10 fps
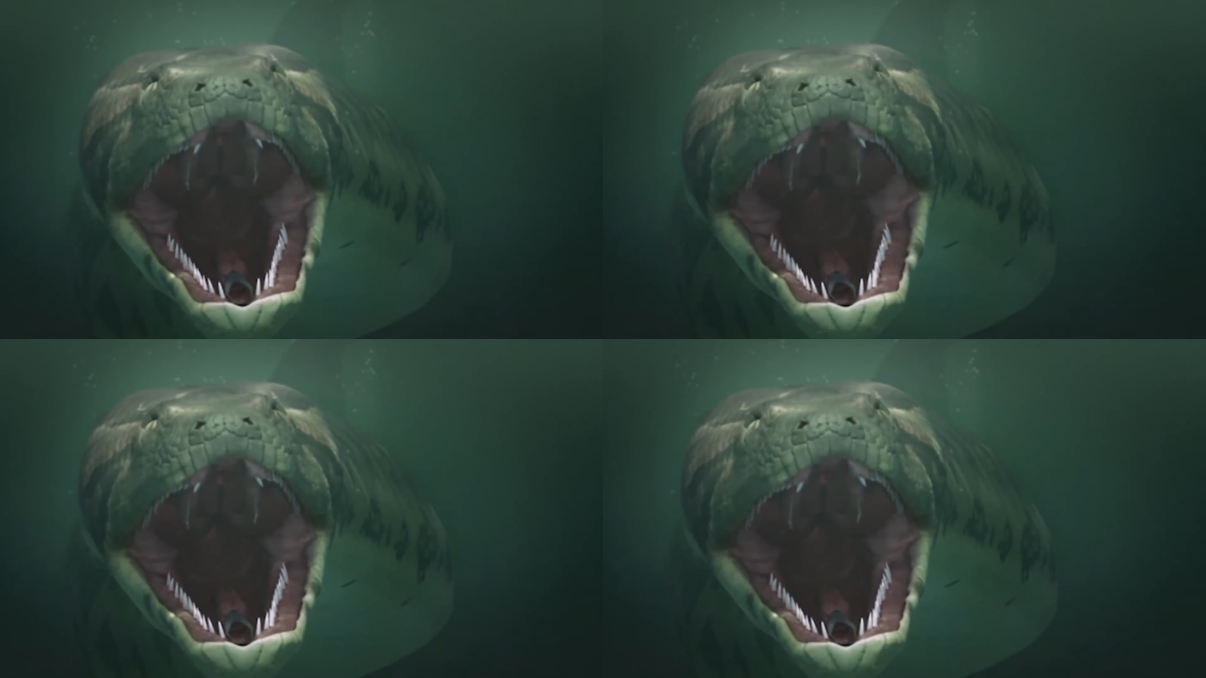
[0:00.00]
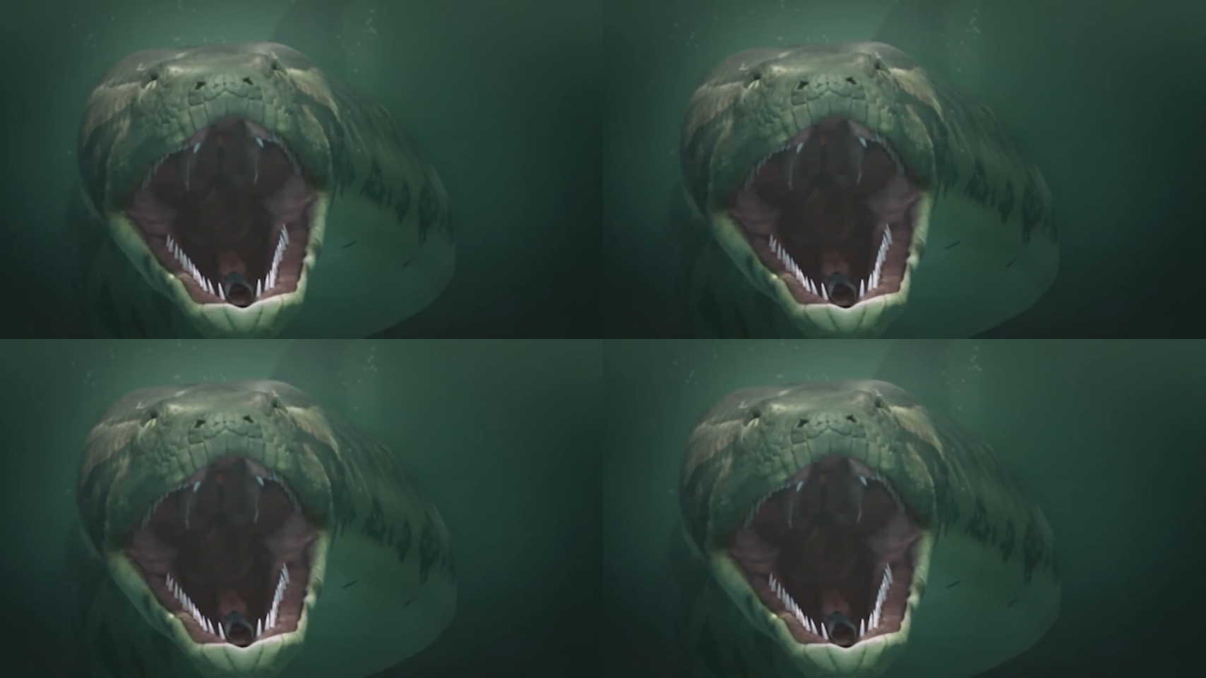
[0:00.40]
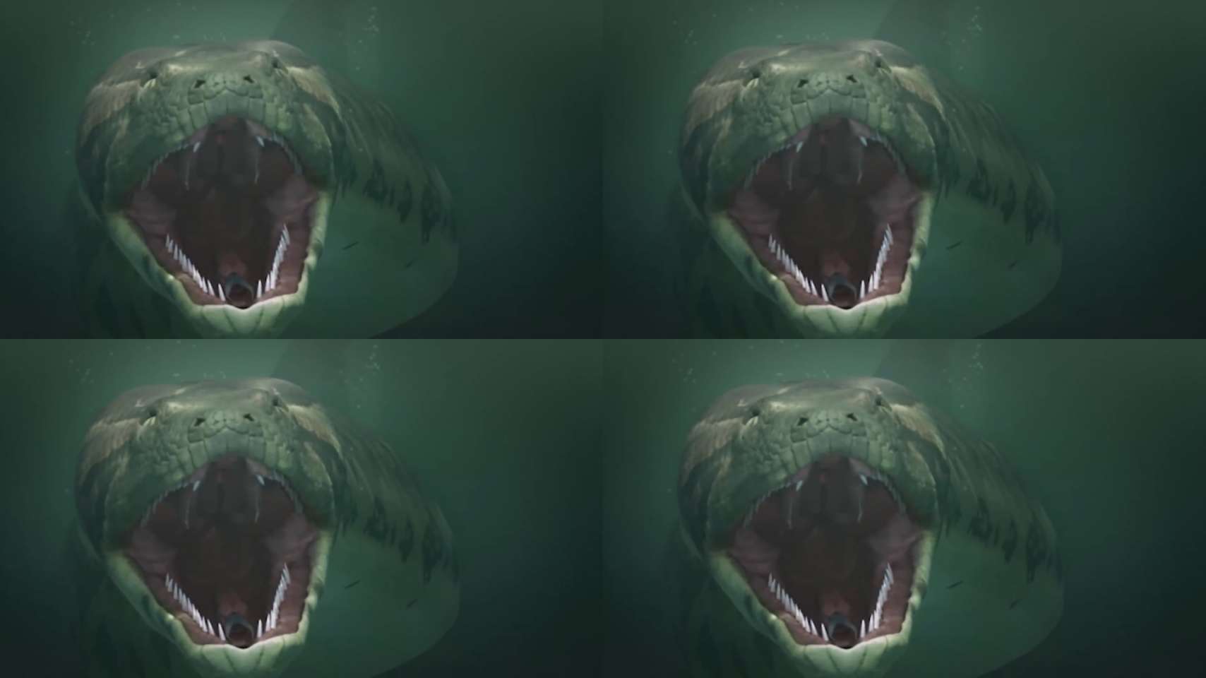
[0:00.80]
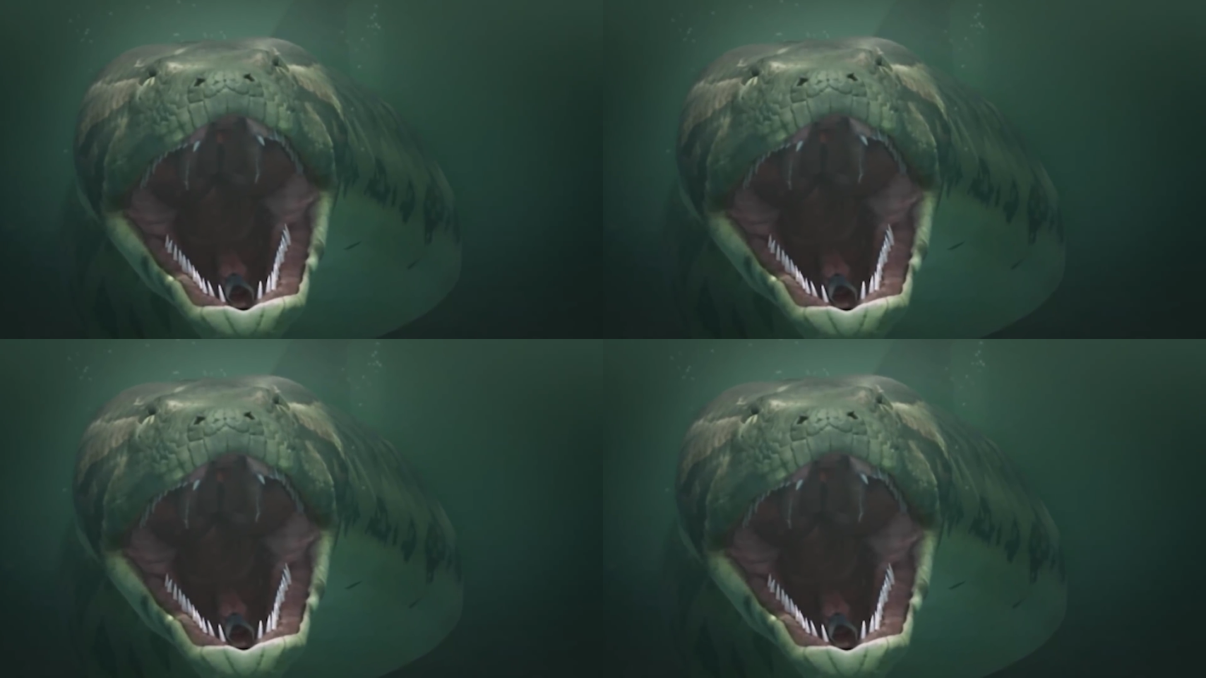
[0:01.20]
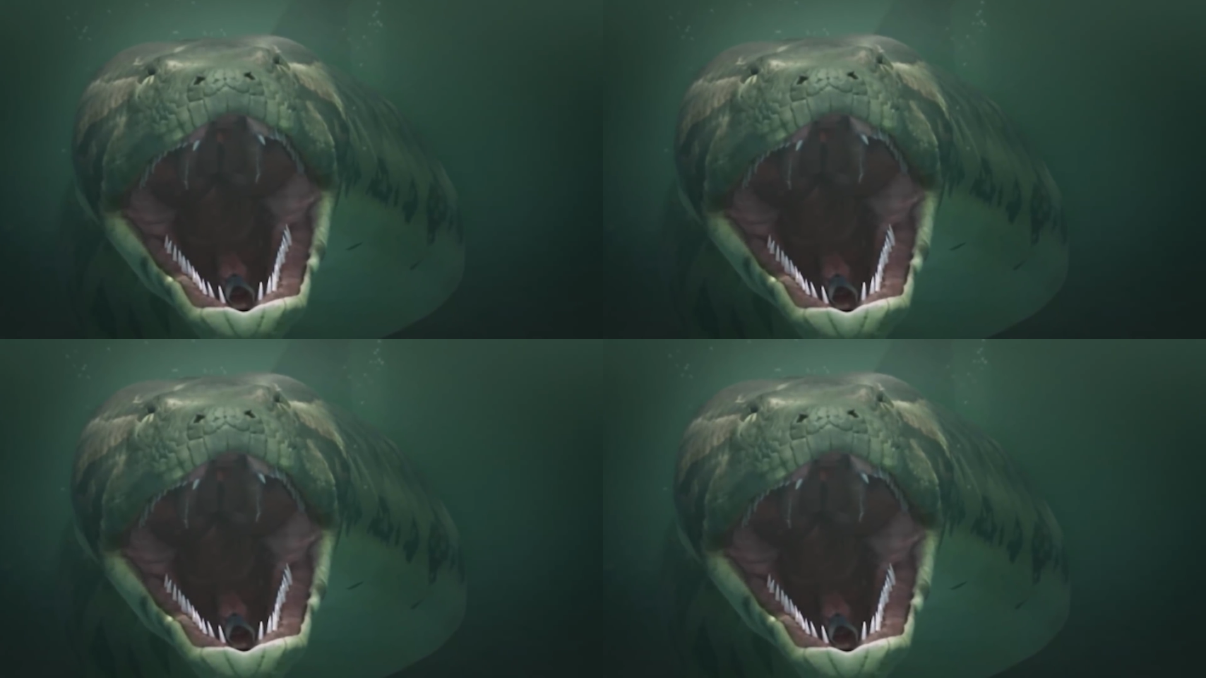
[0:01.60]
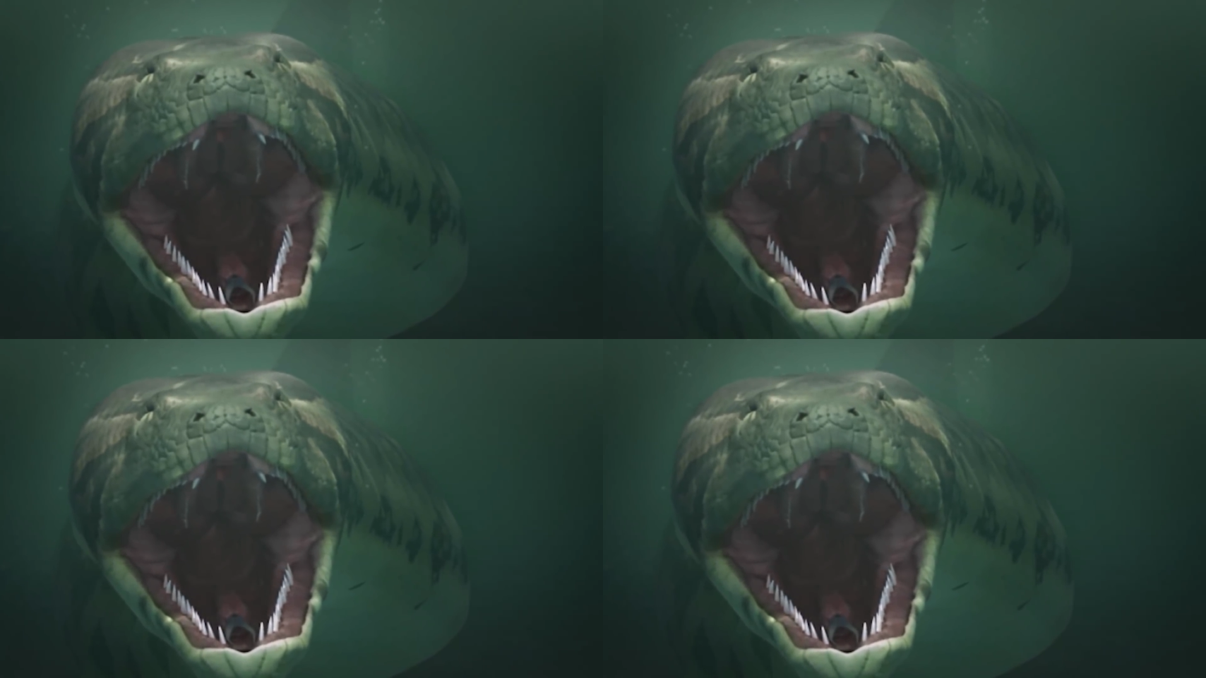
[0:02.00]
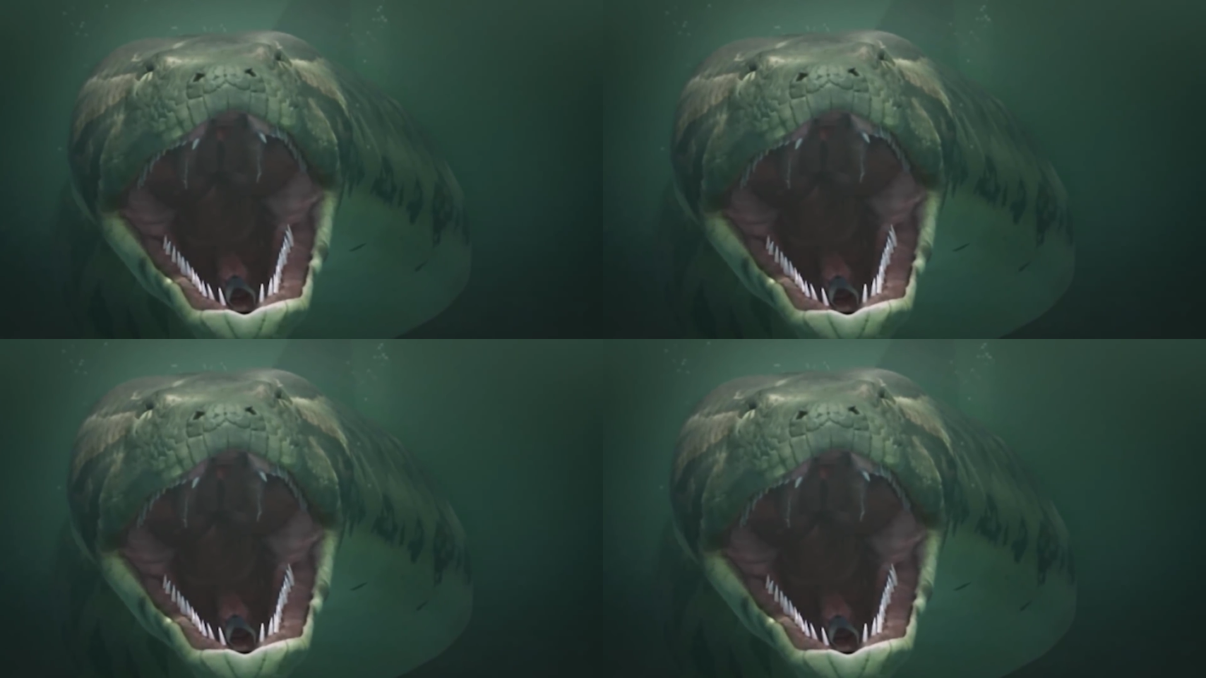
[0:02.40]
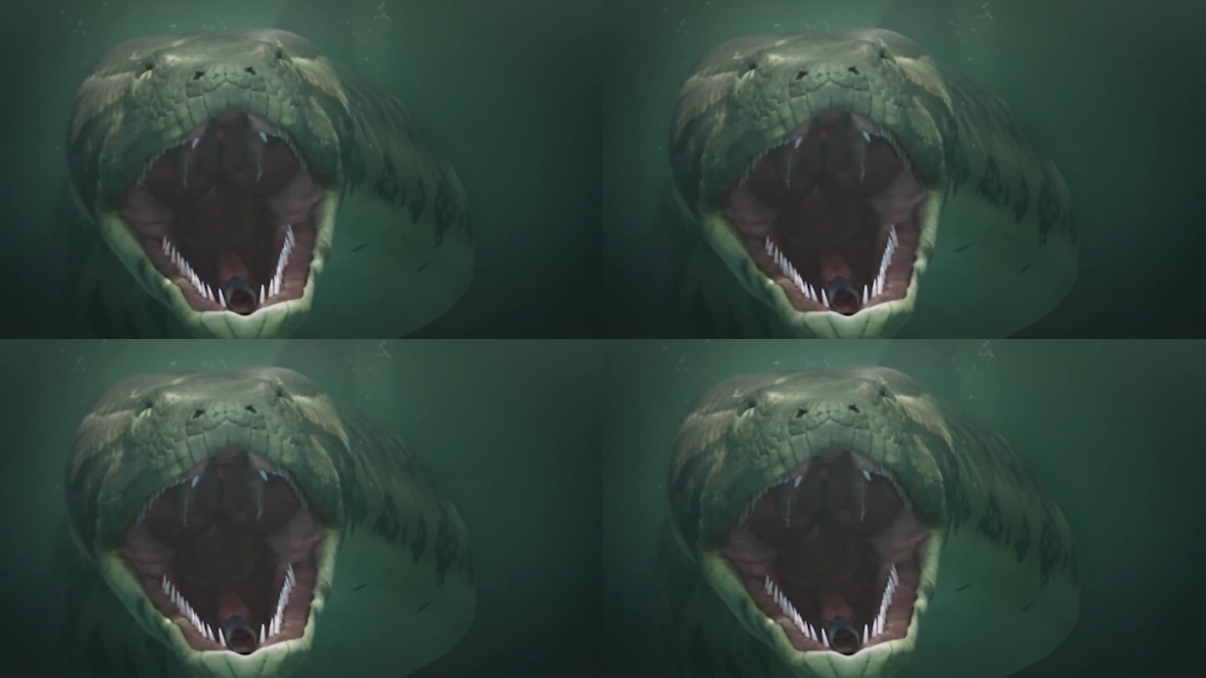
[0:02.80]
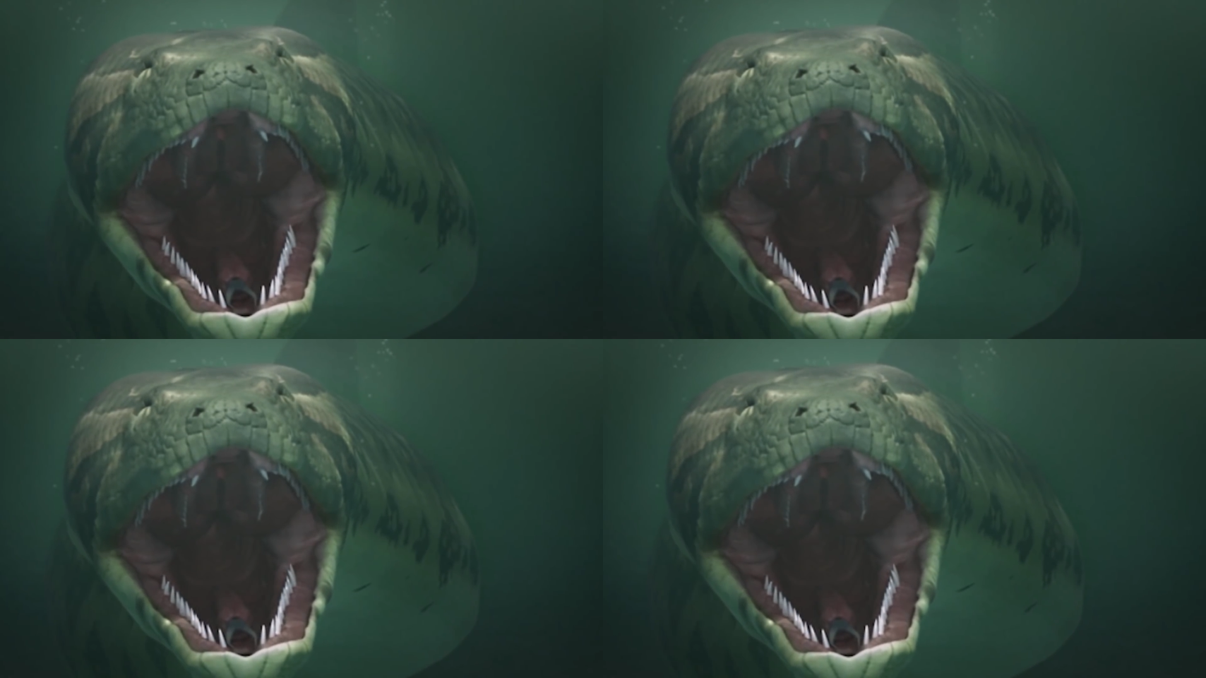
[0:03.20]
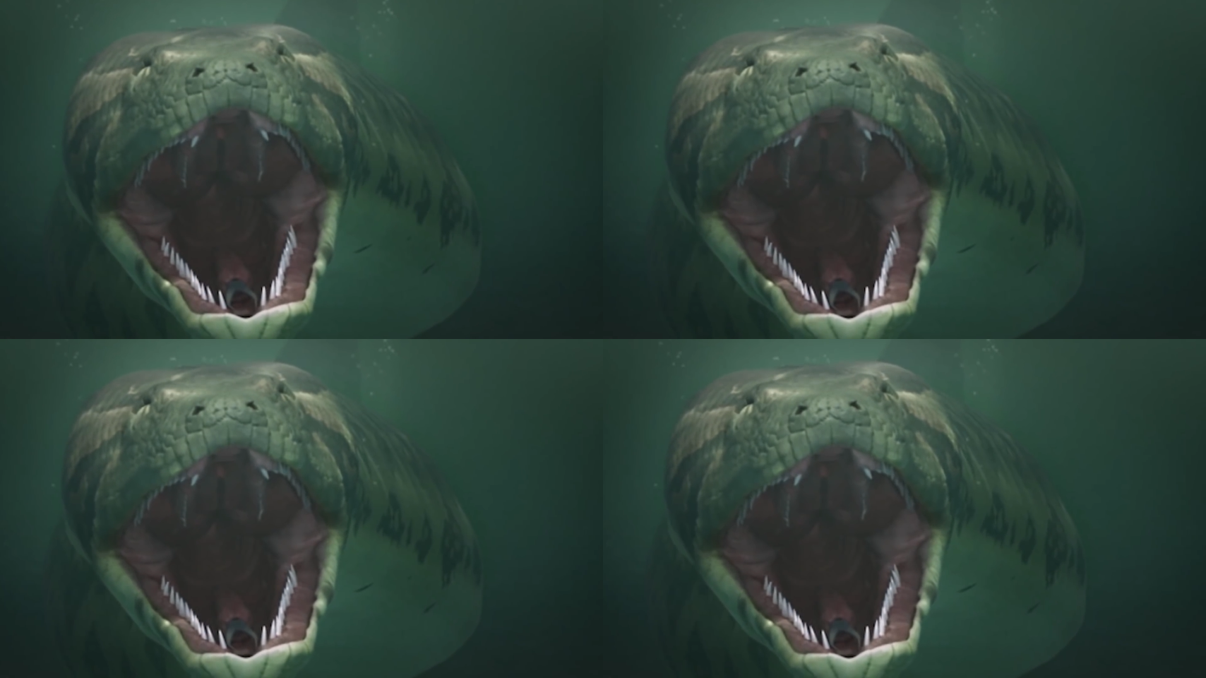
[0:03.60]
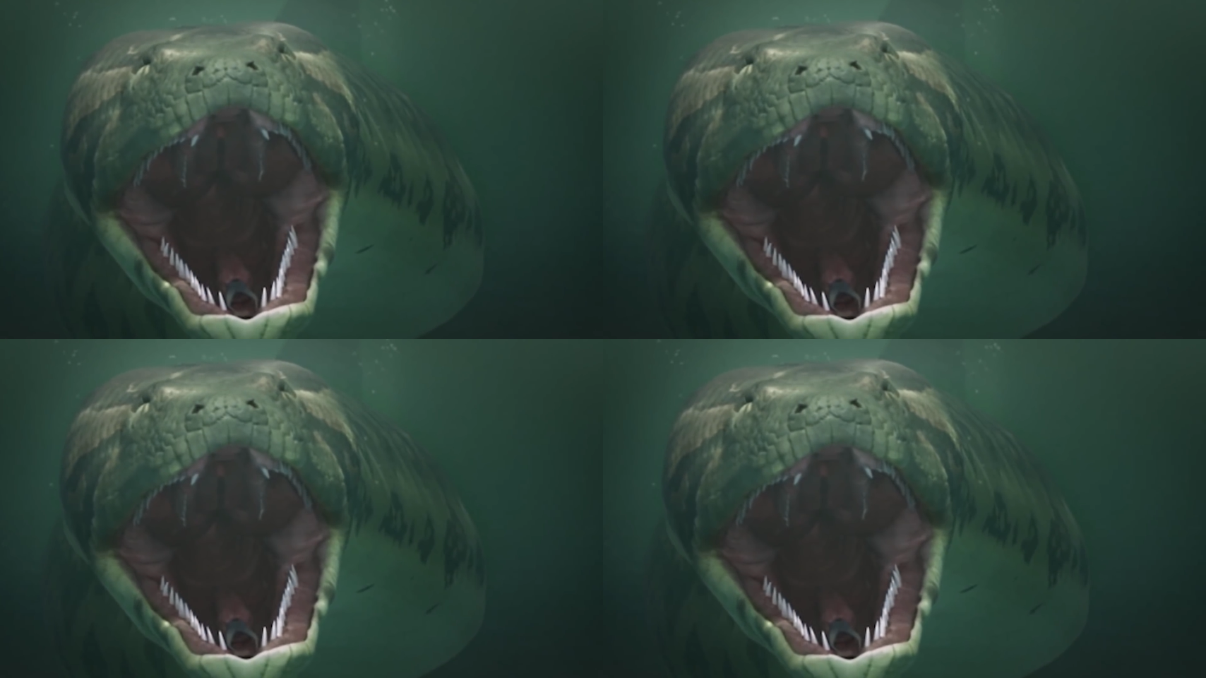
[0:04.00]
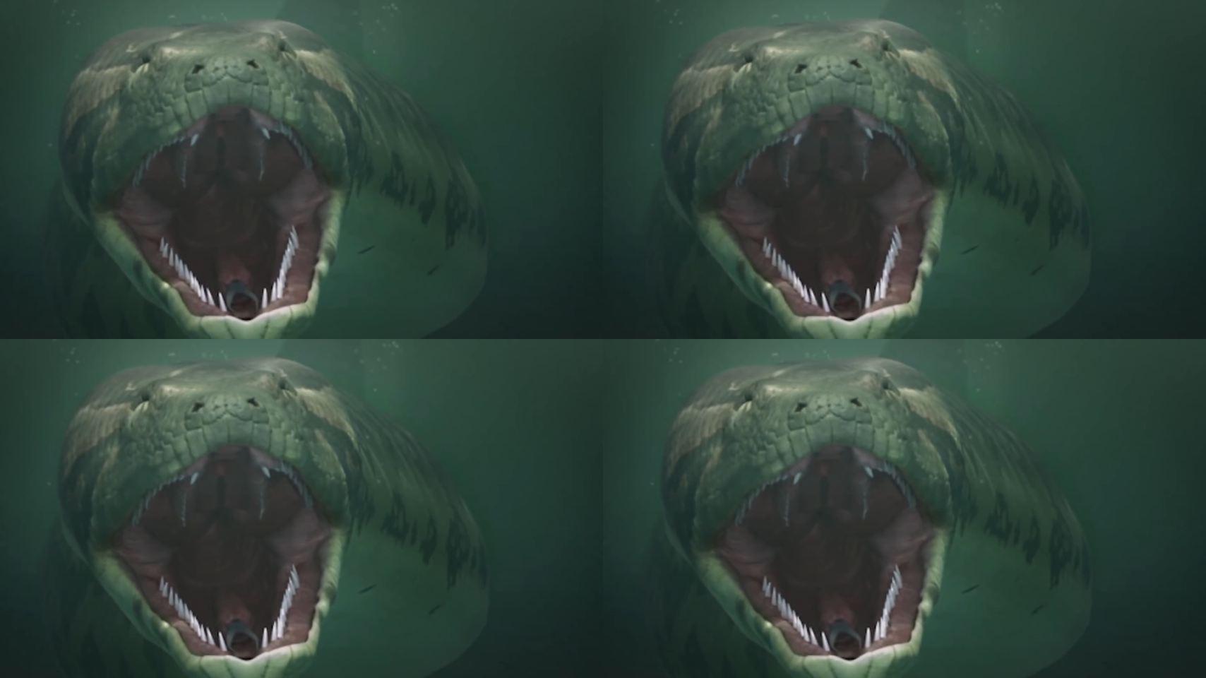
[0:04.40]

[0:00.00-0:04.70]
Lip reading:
[unreadable: no face in view]